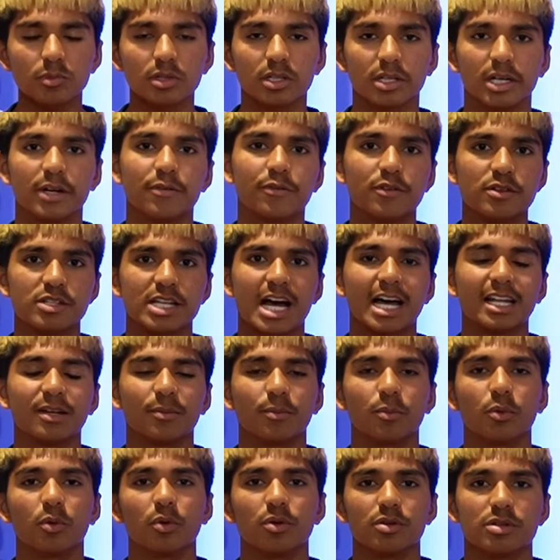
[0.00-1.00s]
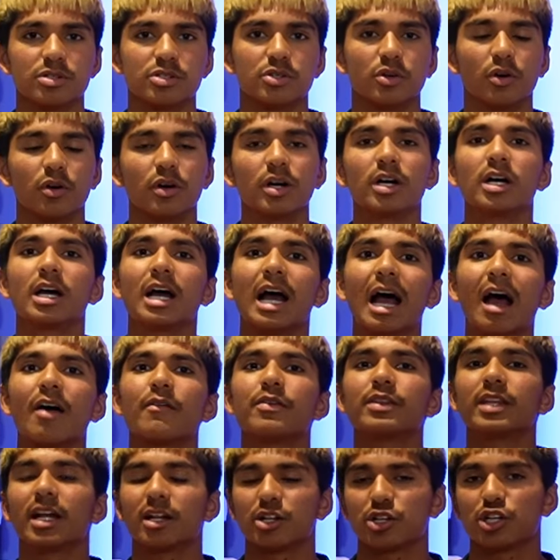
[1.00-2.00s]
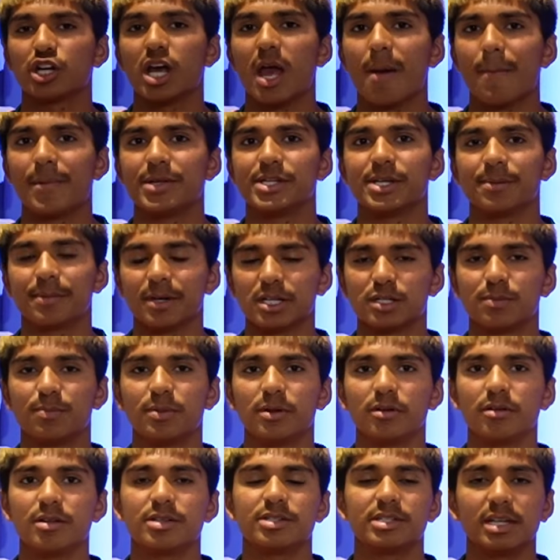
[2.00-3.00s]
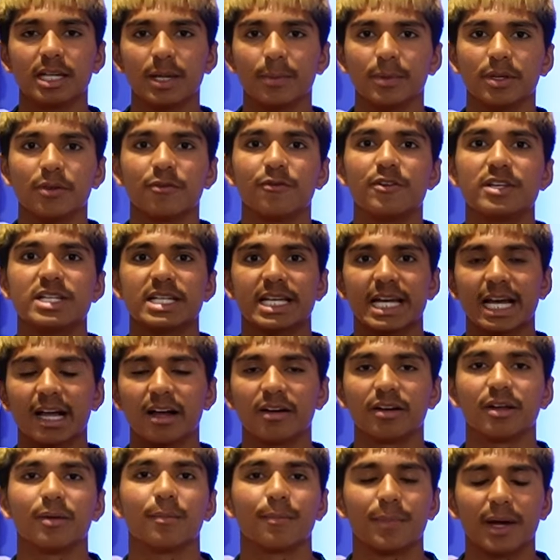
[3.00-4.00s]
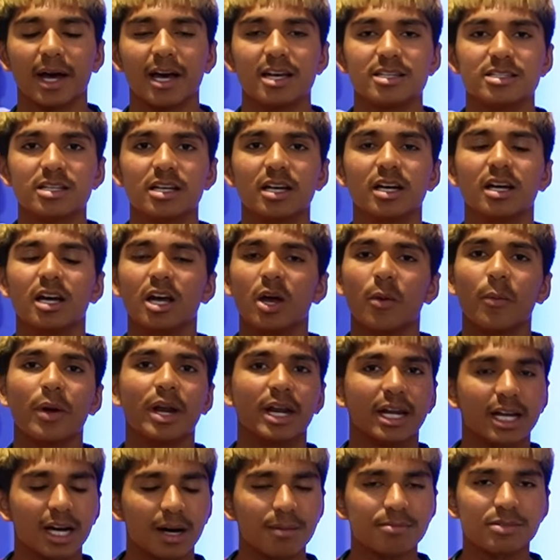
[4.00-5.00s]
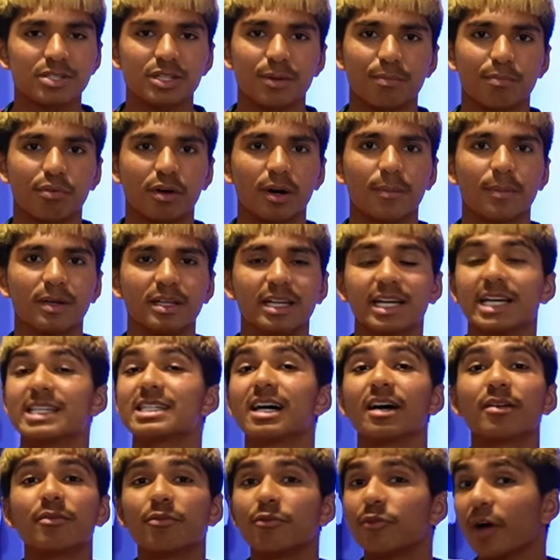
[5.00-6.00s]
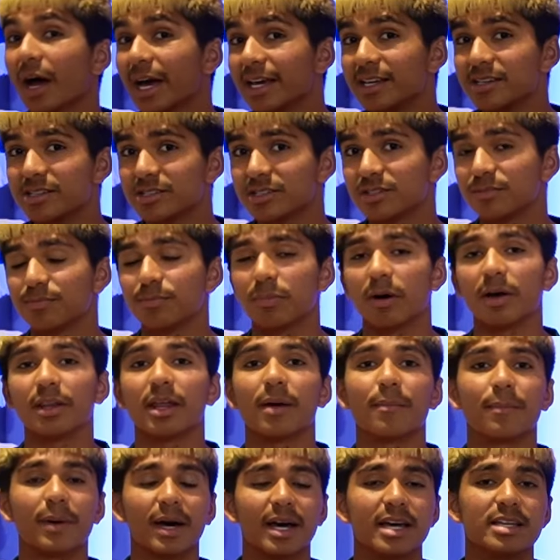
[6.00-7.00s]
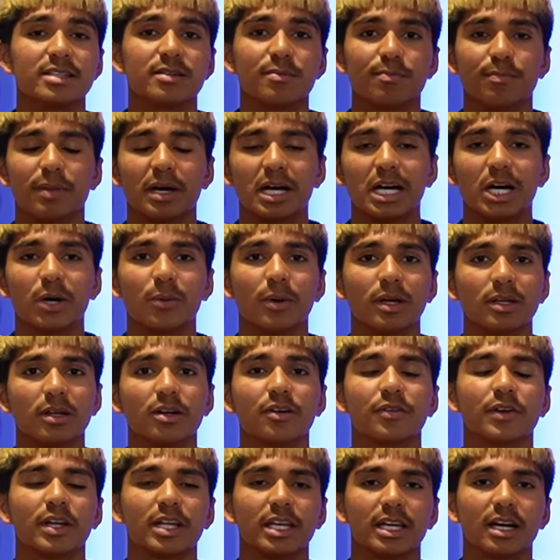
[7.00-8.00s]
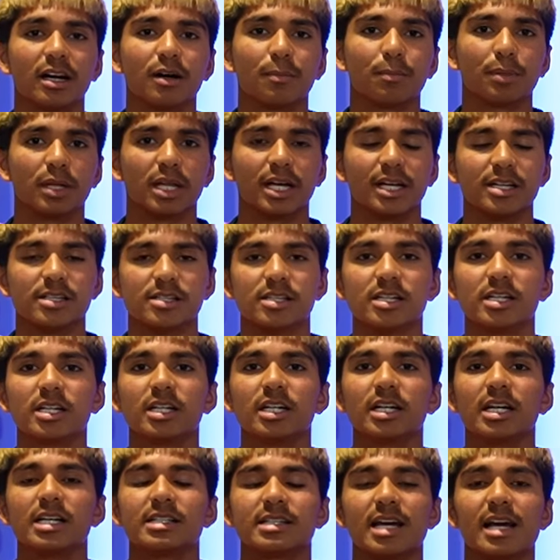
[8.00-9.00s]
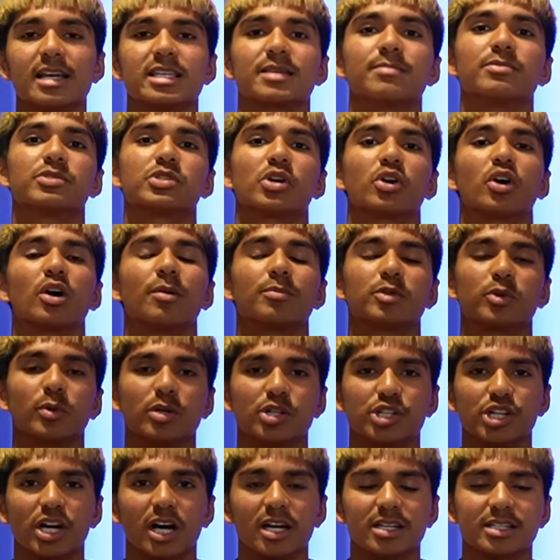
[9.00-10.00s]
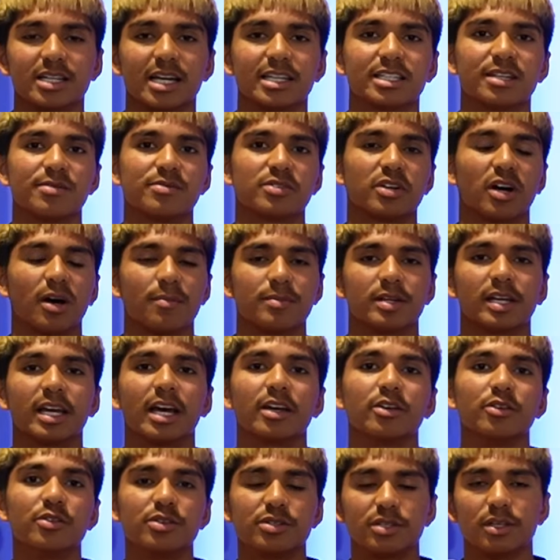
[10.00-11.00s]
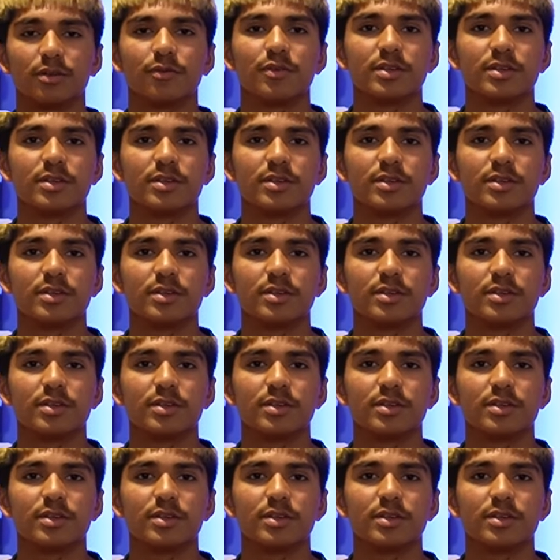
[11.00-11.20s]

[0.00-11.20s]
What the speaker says: the difference Alan Wharton's got, having that championship experience, dealing with the physicality and pace, when it comes to the Premier League, he's unfazed by that pace and power, where a lot of our young players take some time to adjust, take some time to get used to